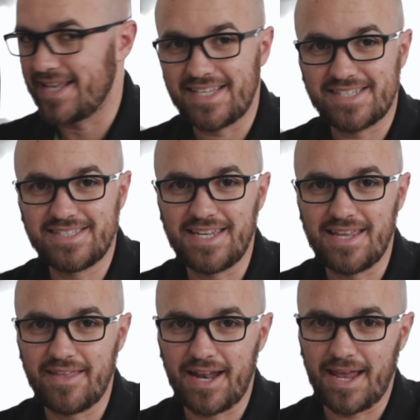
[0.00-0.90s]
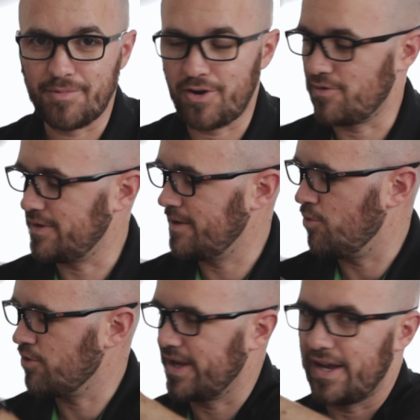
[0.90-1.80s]
SSD that I am currently
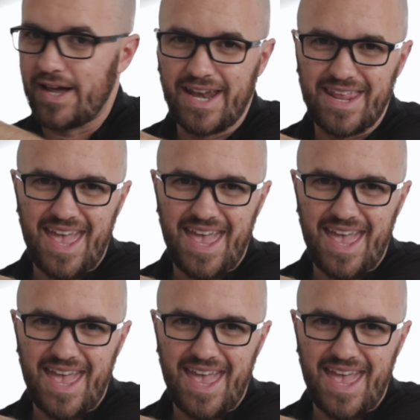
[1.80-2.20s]
working on any